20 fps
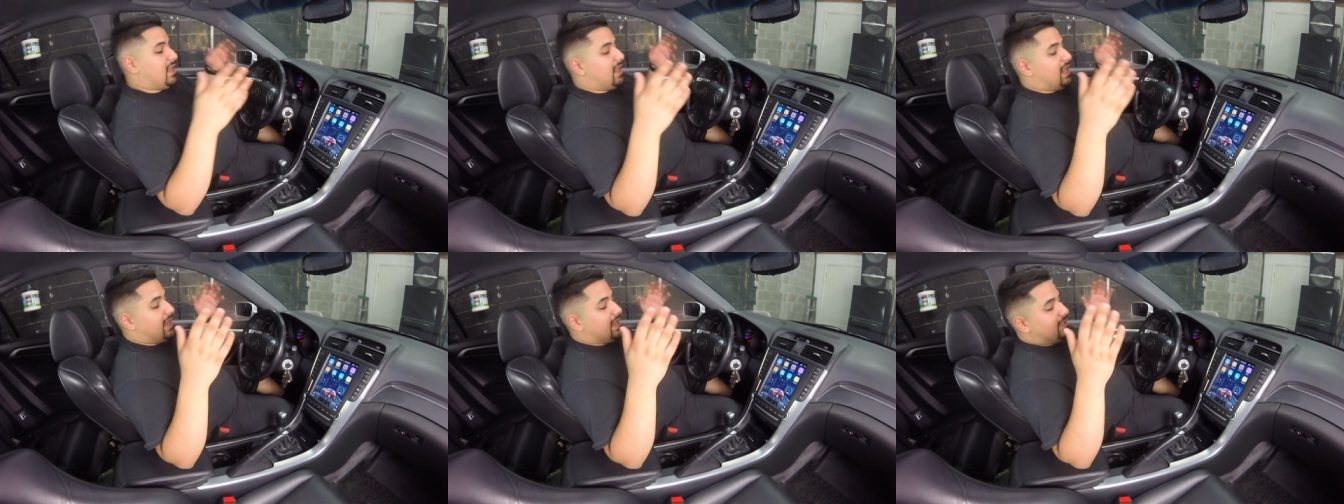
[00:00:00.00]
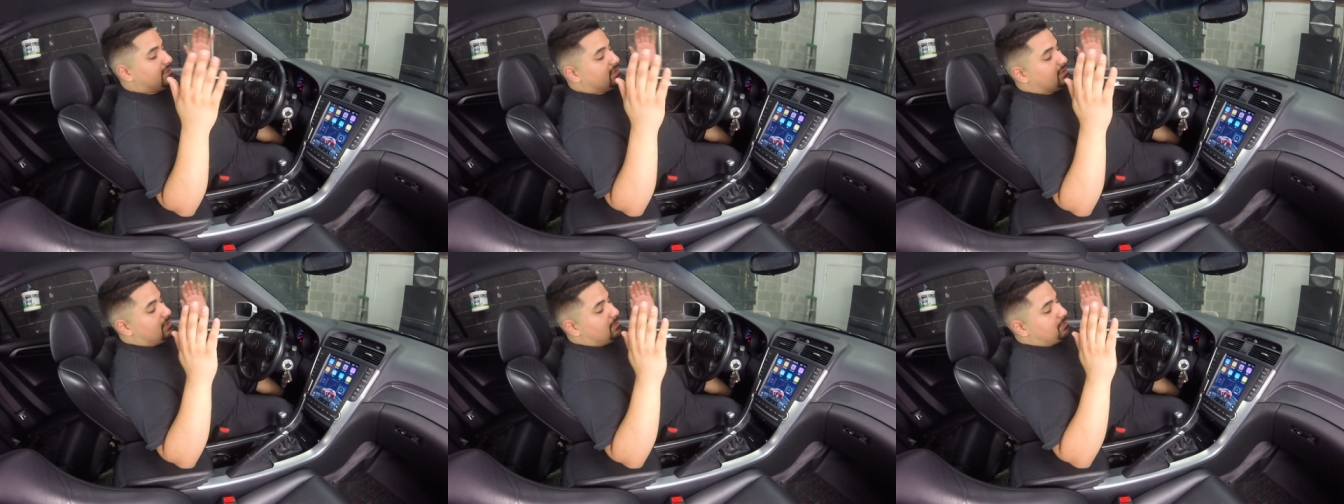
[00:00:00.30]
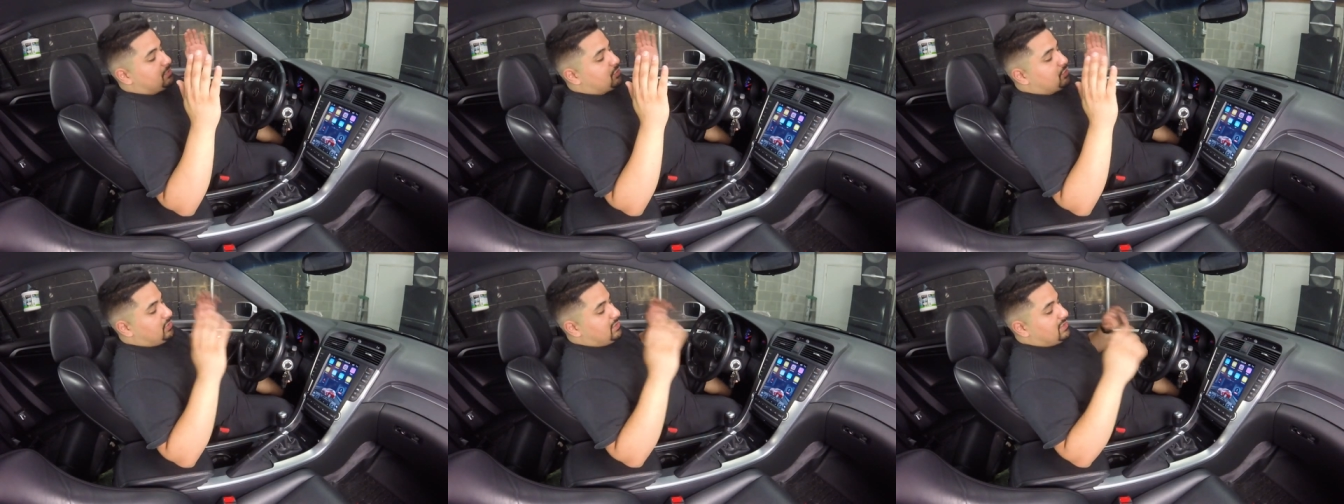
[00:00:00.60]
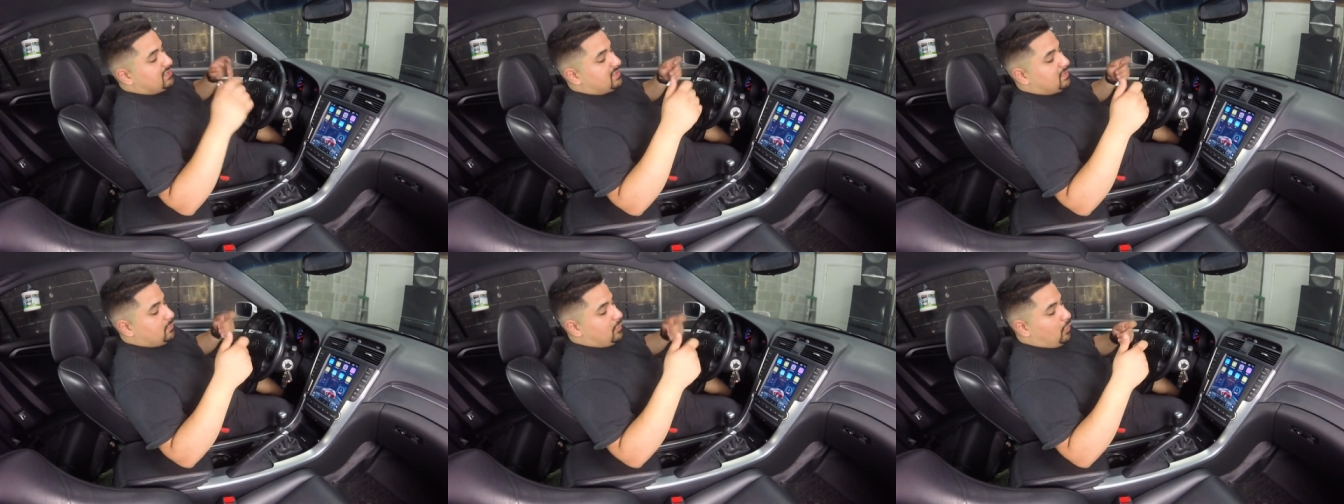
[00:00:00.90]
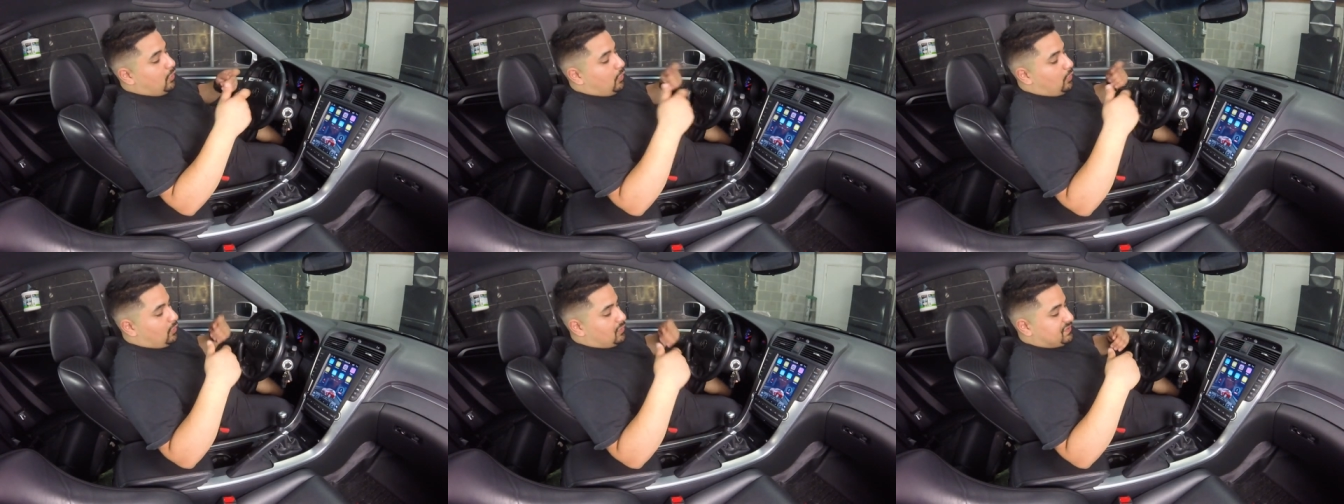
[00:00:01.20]
I ended up drilling some
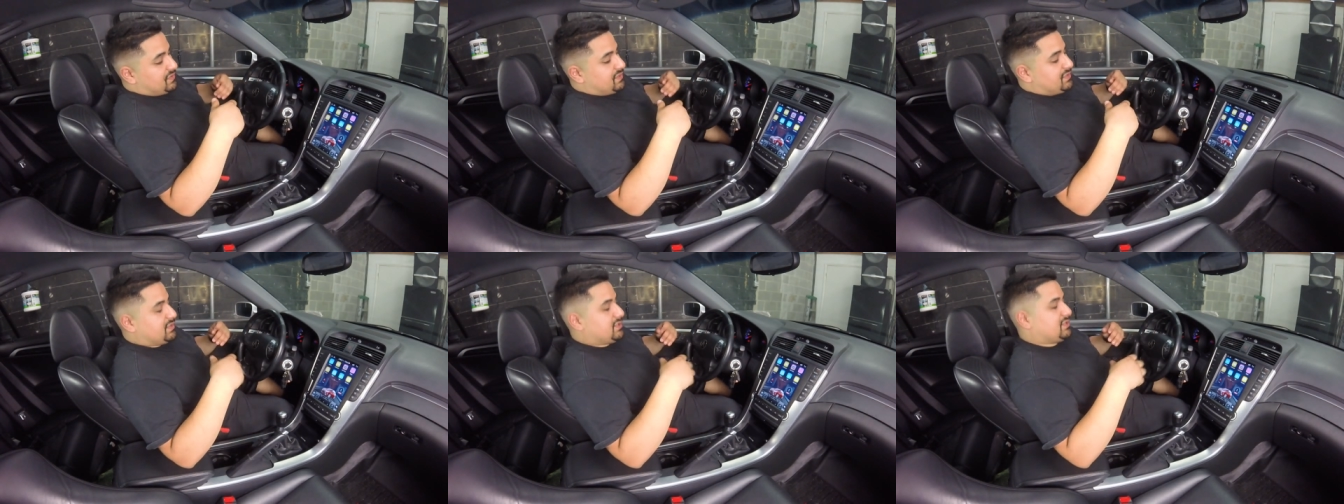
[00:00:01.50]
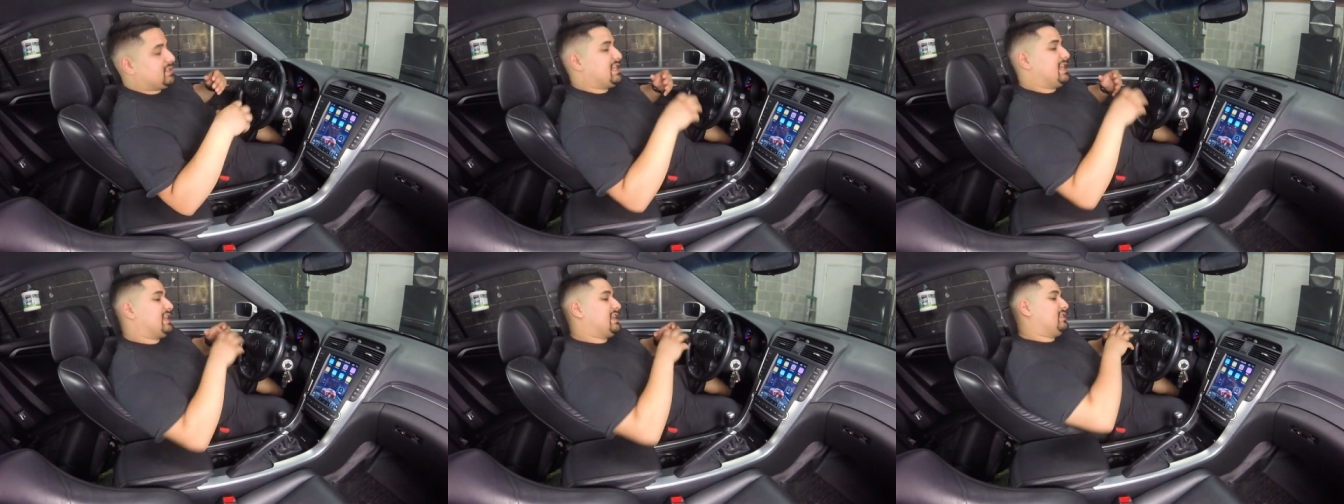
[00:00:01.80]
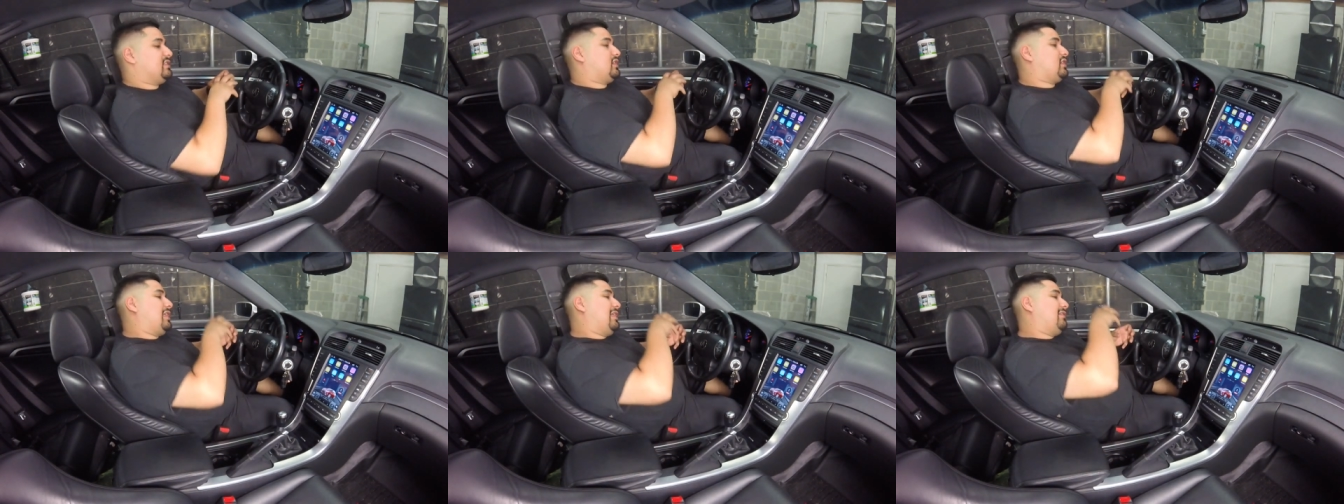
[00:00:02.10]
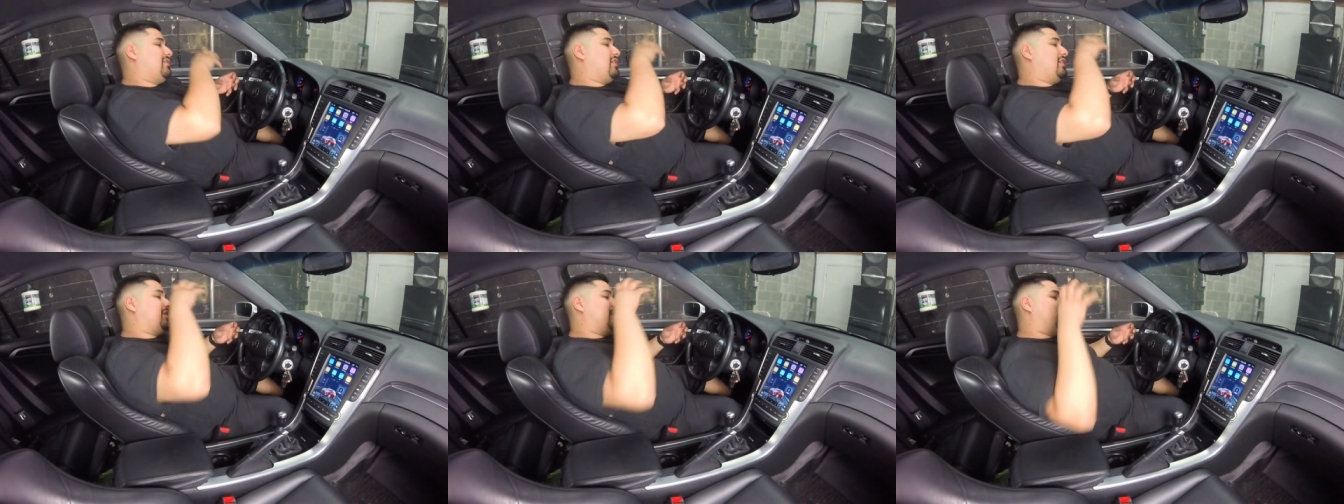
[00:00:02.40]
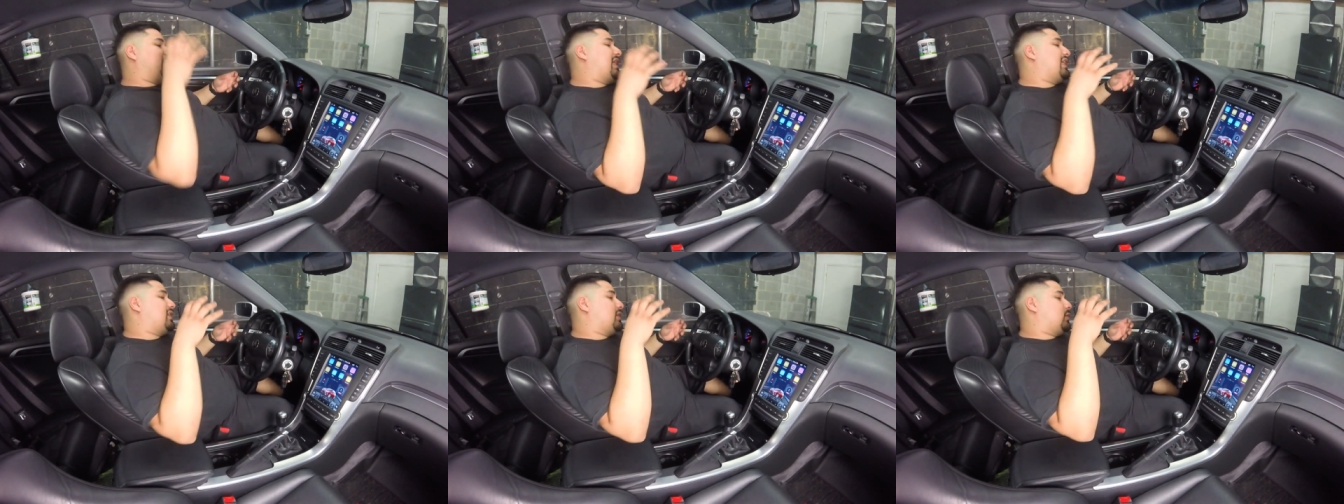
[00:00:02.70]
holes, taking the cover off the
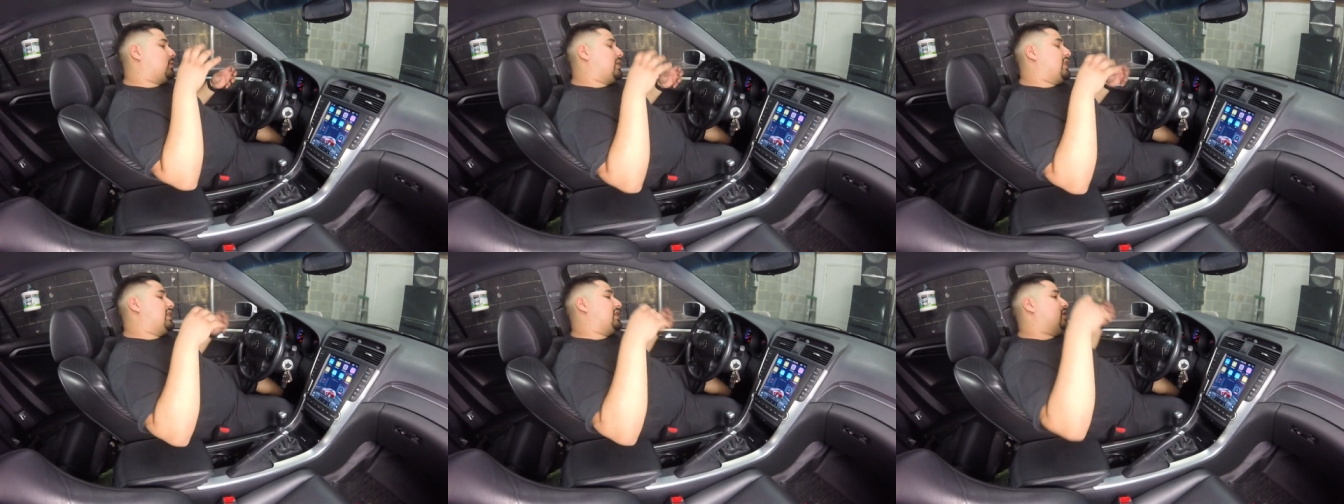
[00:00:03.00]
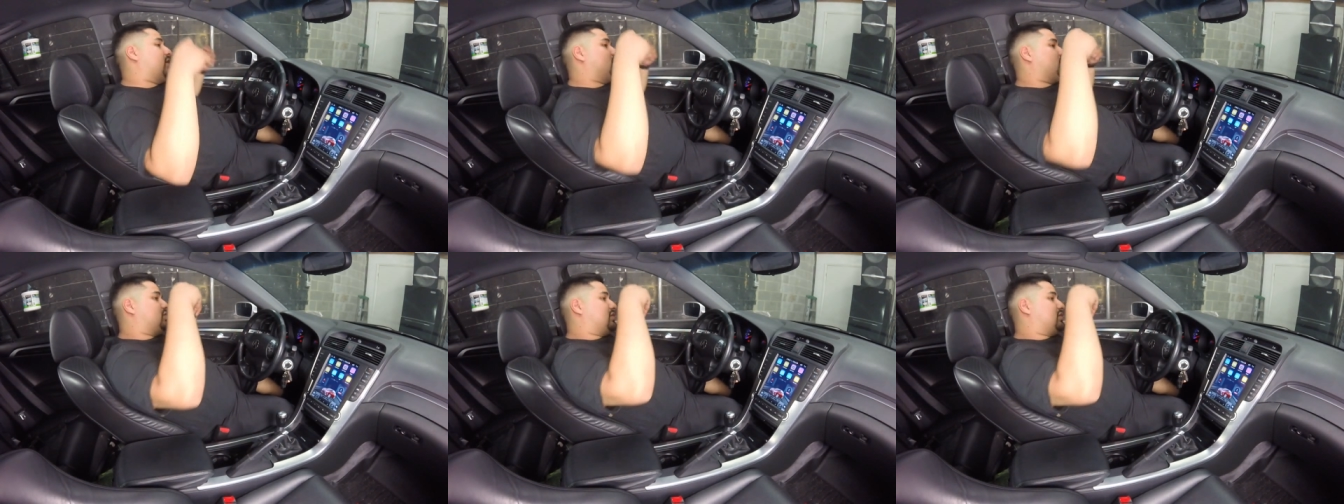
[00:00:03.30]
back of the radio,